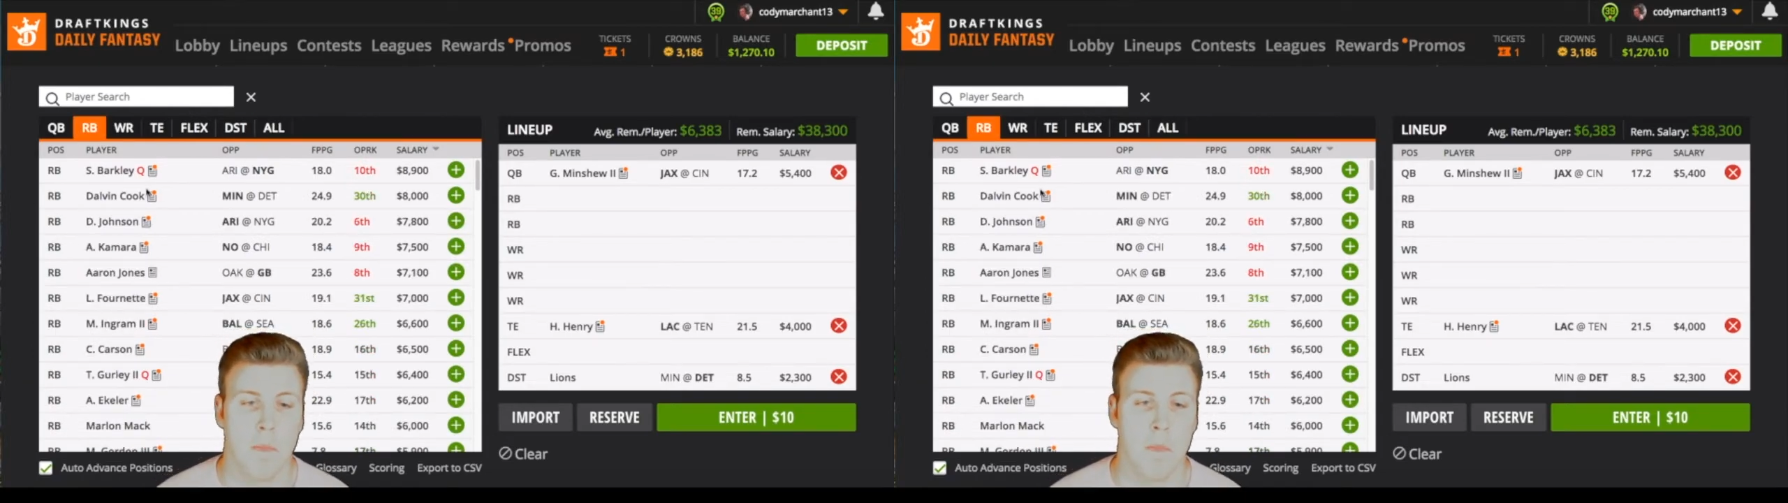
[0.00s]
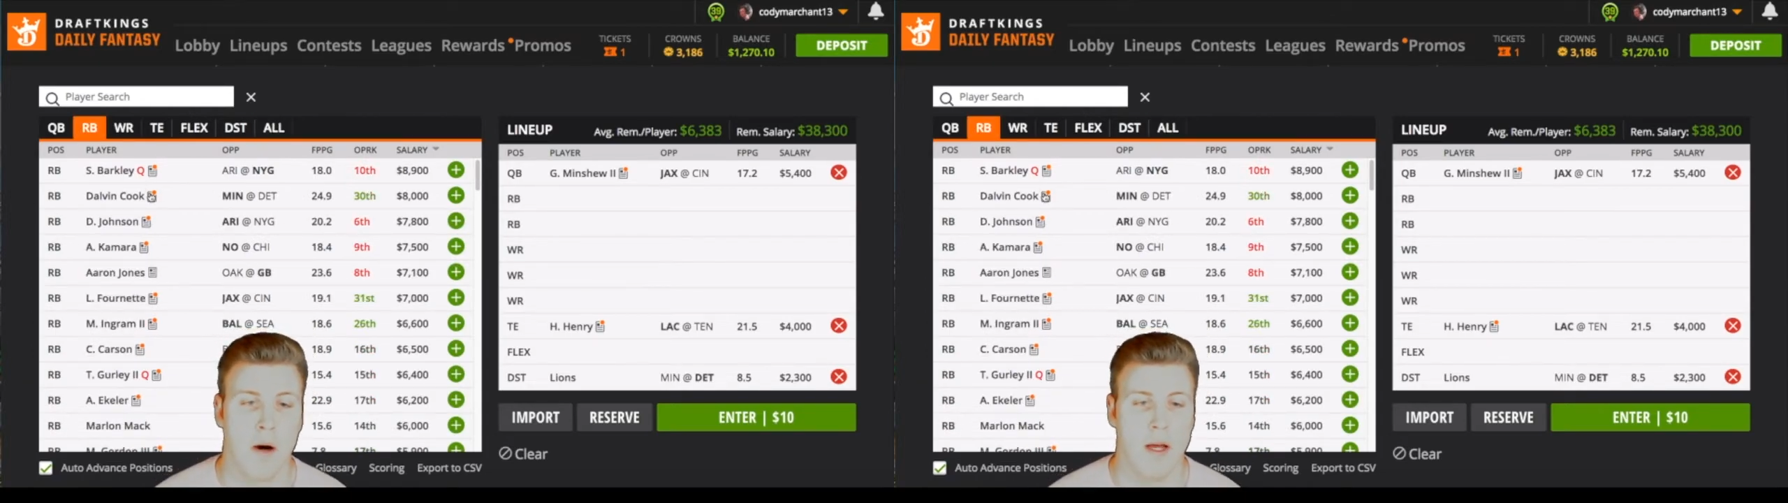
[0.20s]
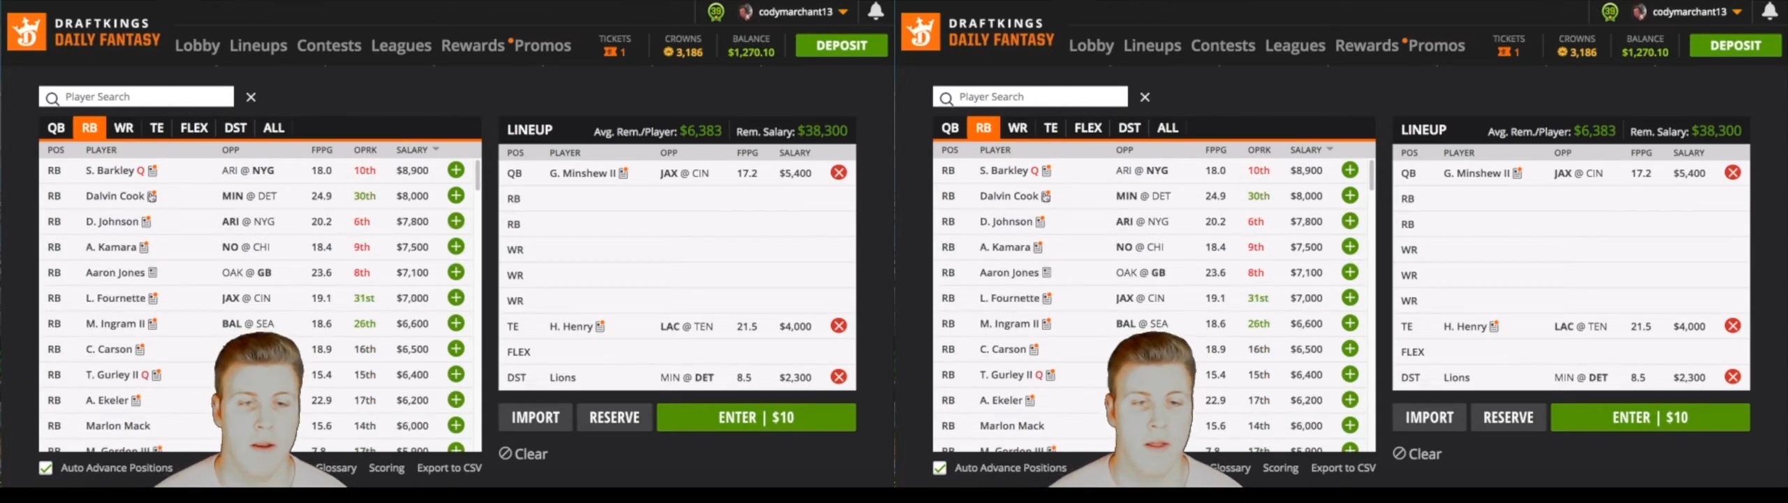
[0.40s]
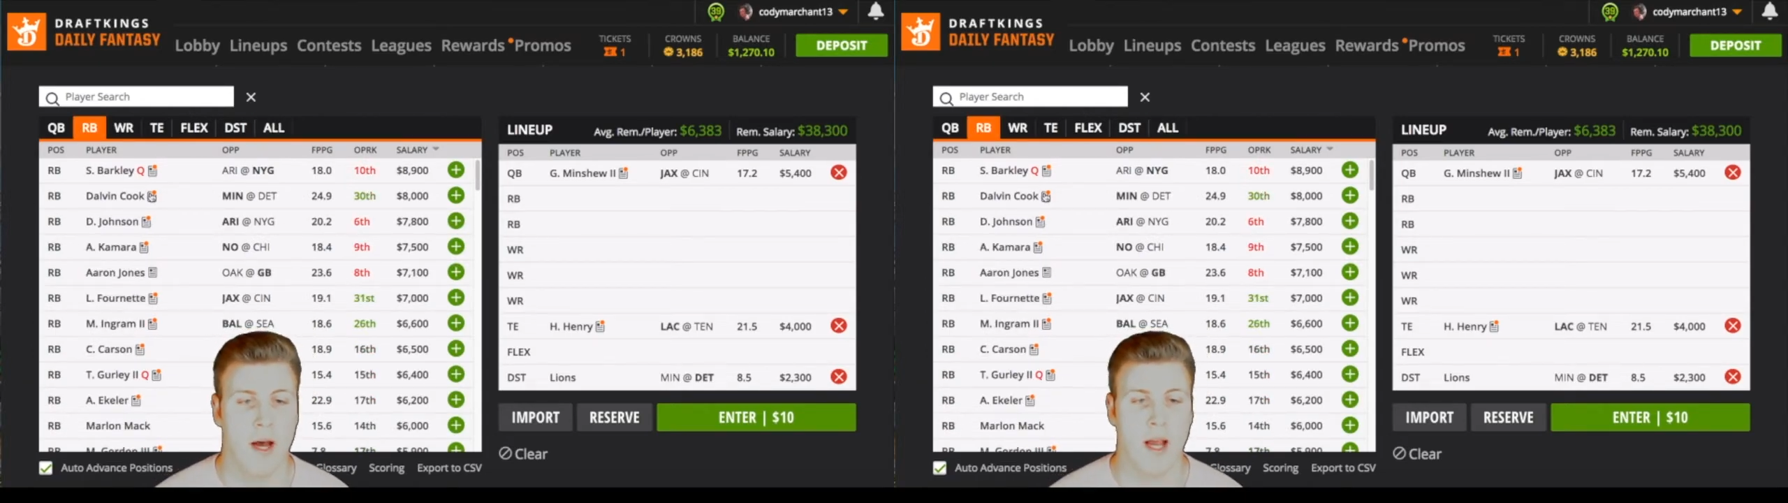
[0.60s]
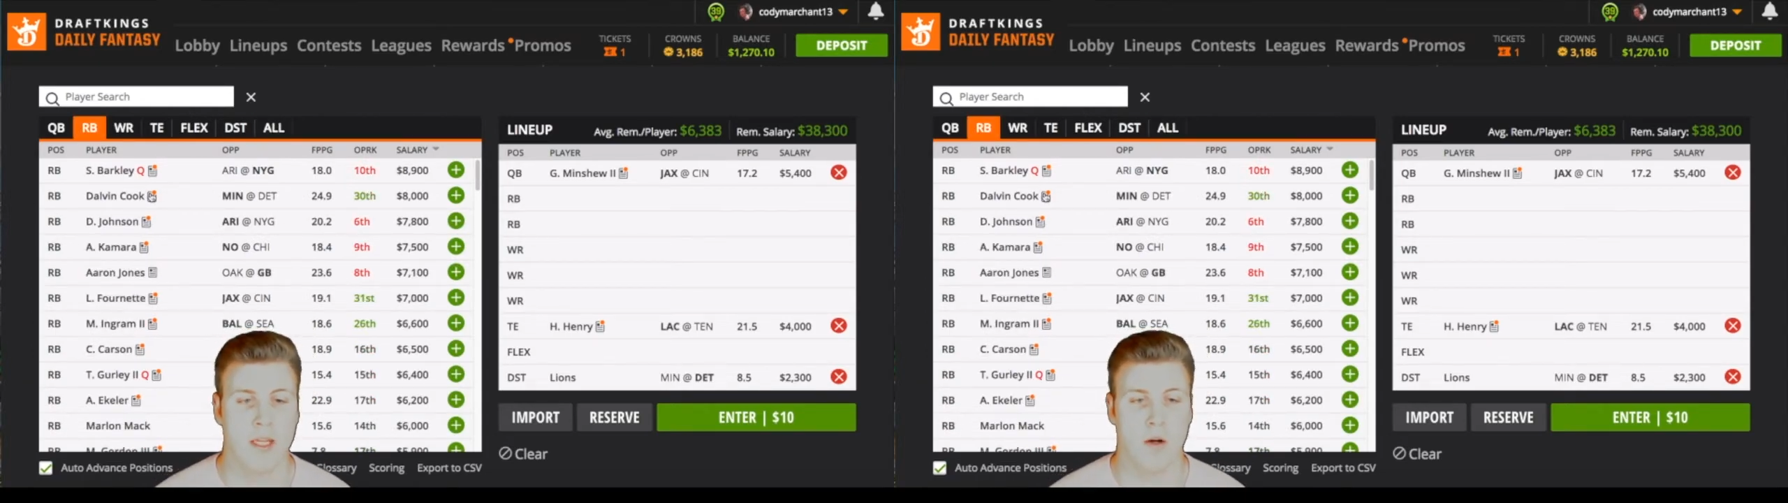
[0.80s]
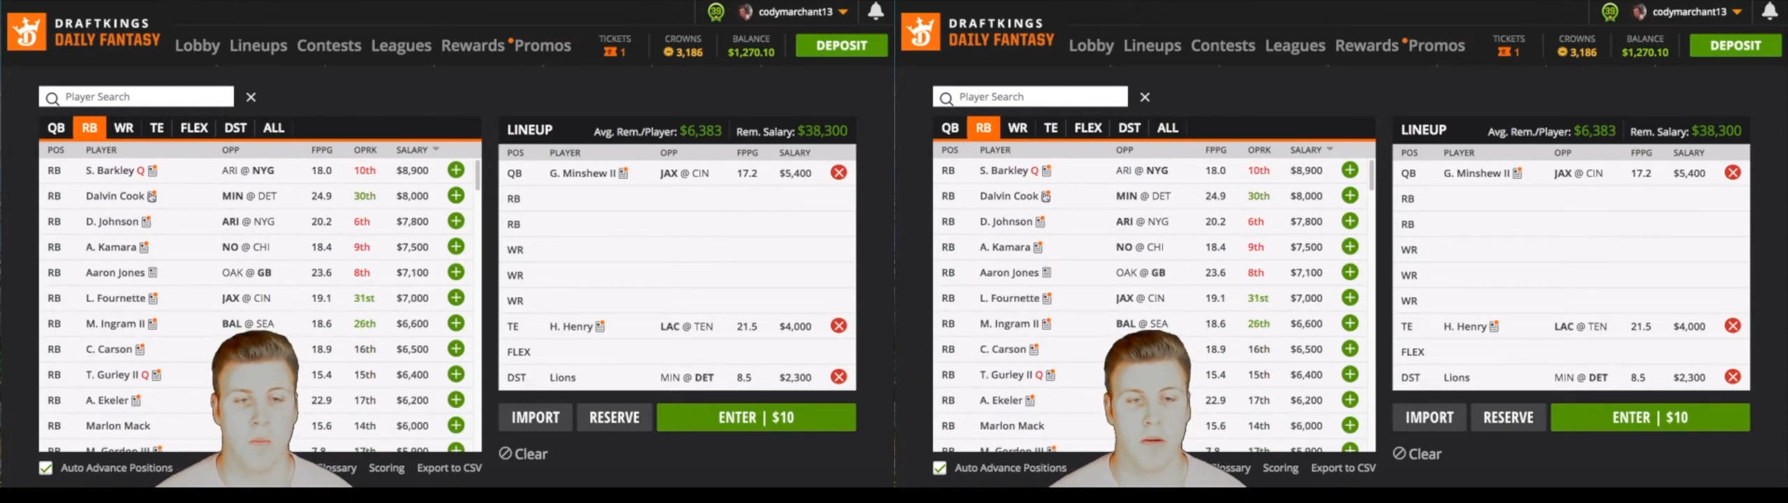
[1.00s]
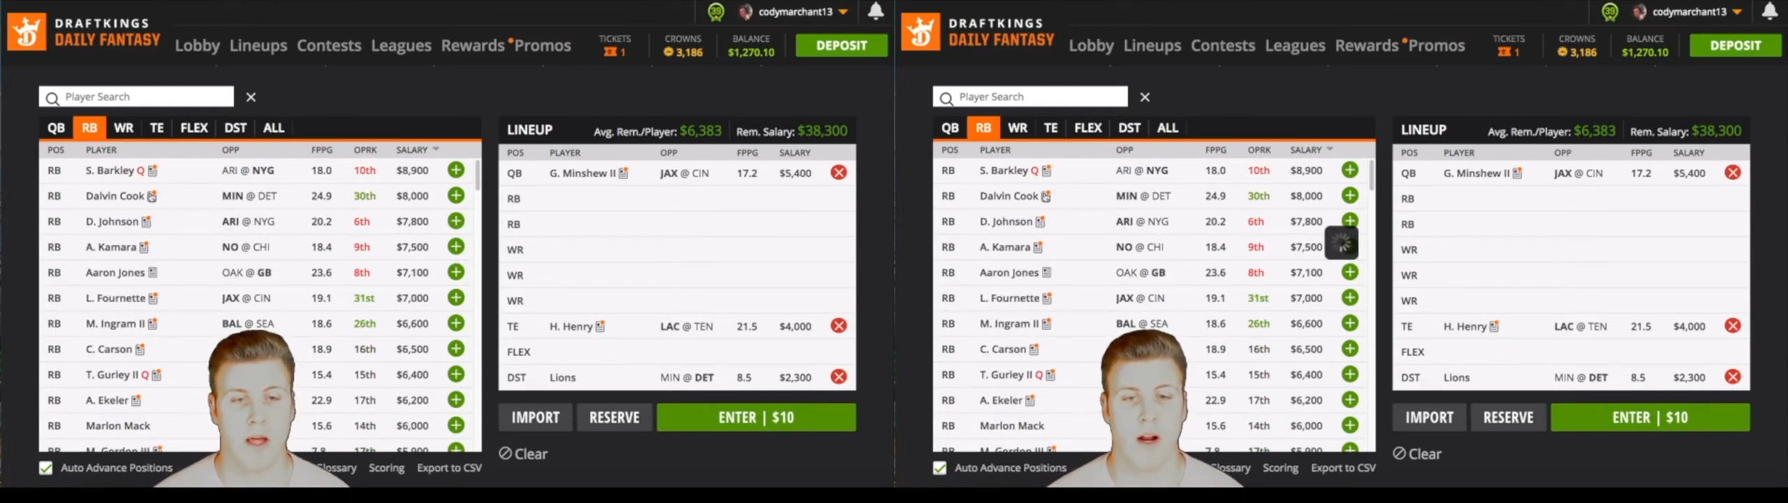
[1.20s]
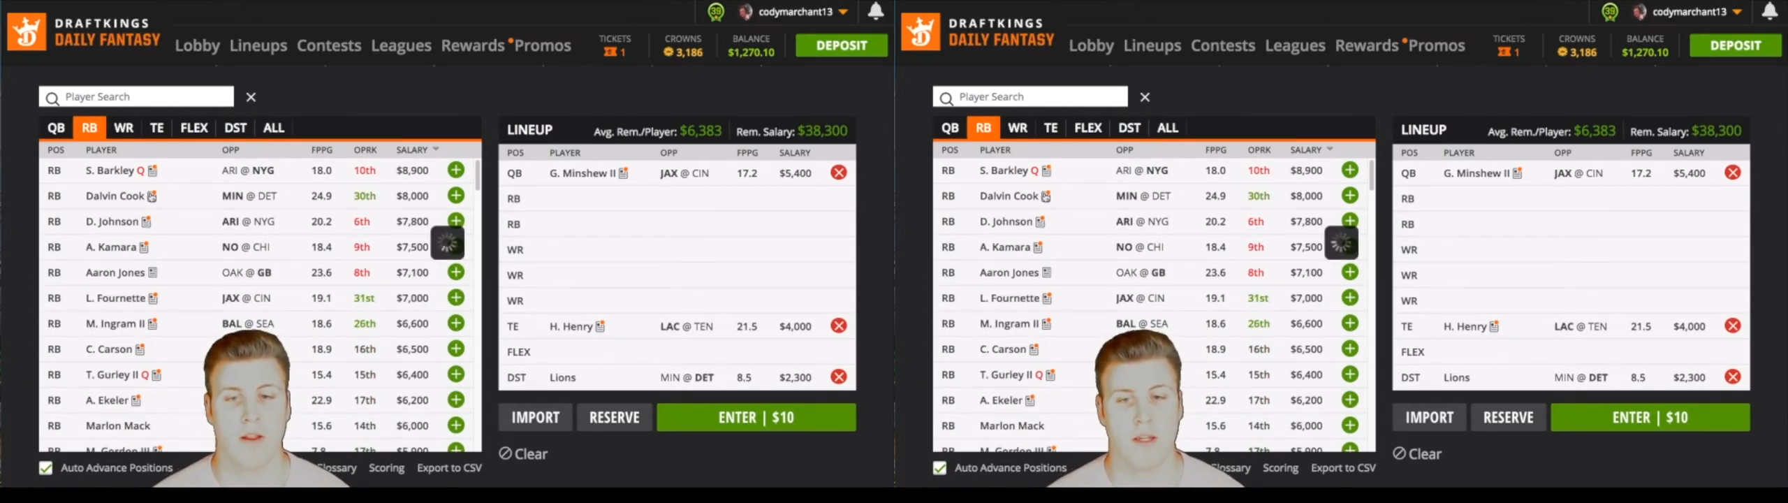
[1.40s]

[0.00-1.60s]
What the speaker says: But the highest owned player on the